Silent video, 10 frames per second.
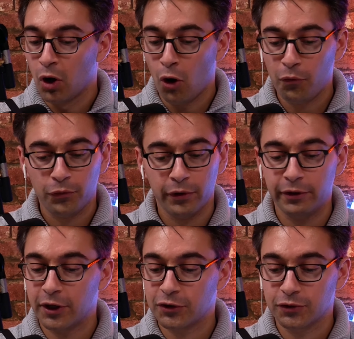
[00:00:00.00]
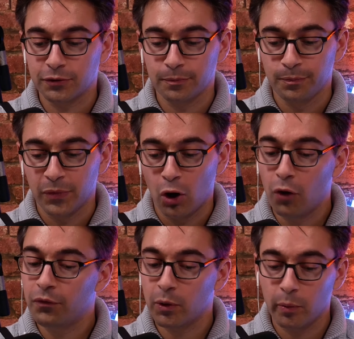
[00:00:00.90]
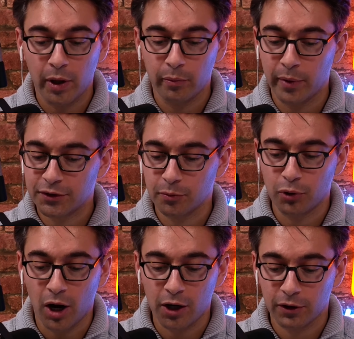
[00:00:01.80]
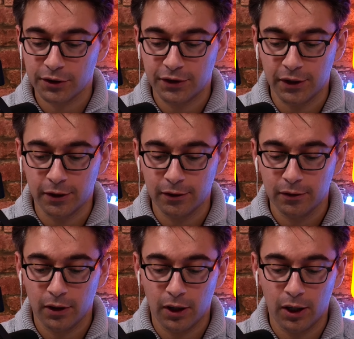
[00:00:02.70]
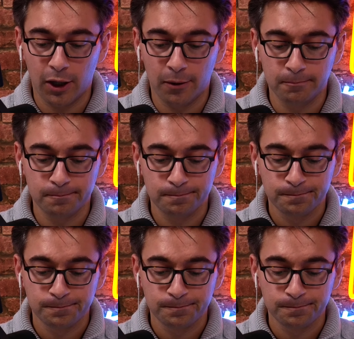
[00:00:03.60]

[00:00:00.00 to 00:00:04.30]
Hopefully this, hopefully we'll be able to make some progress here um,